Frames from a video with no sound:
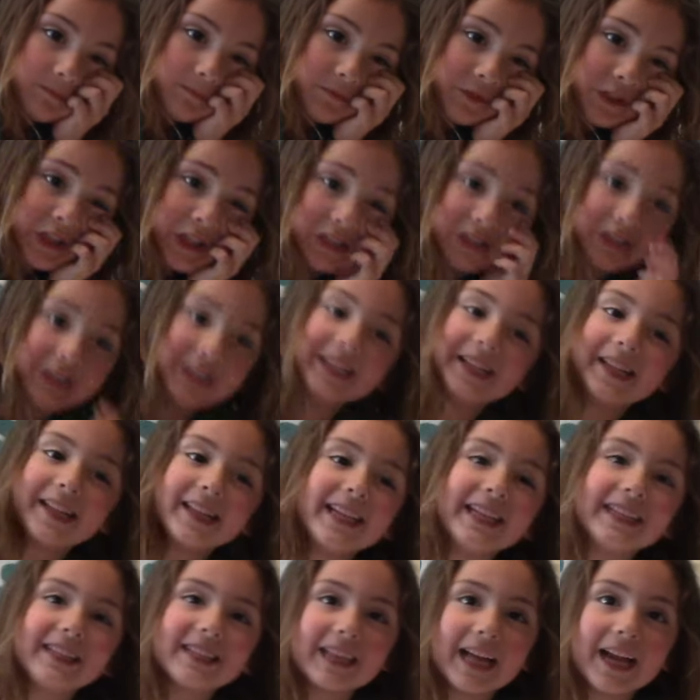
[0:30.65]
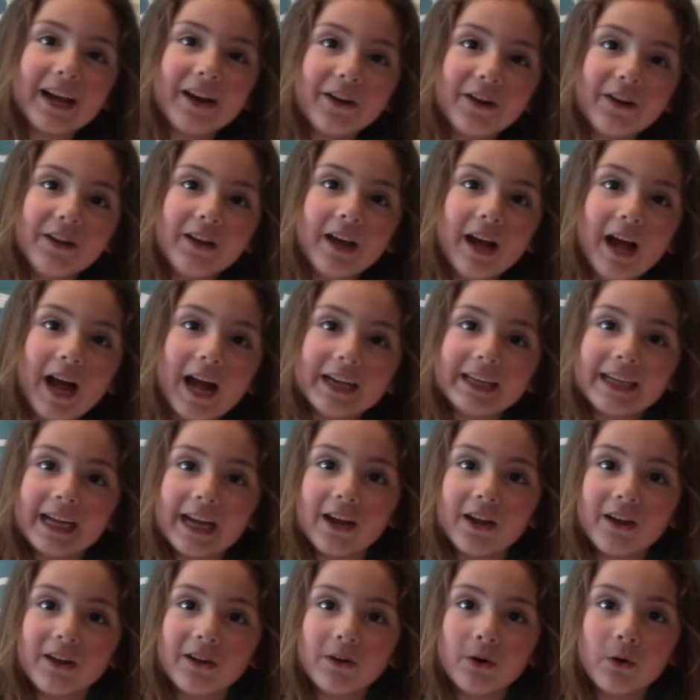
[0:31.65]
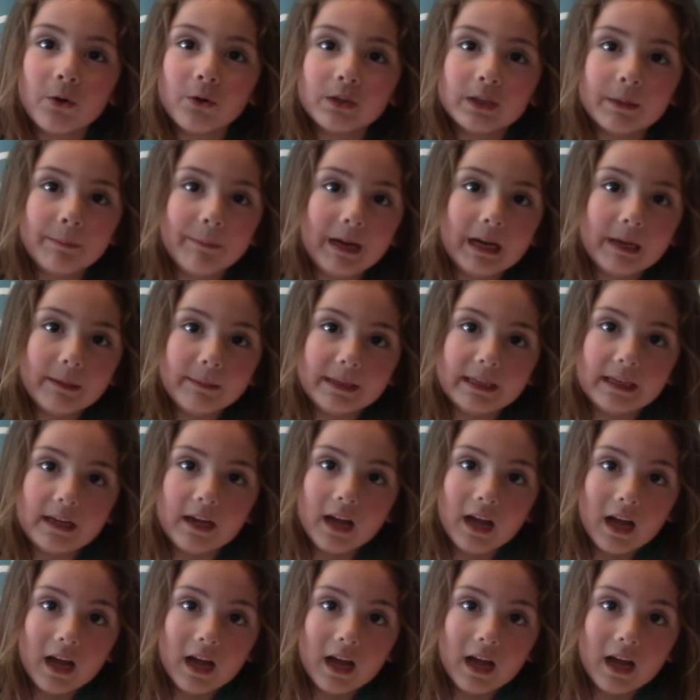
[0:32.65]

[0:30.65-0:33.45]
because she thinks I, I can't hold a baby.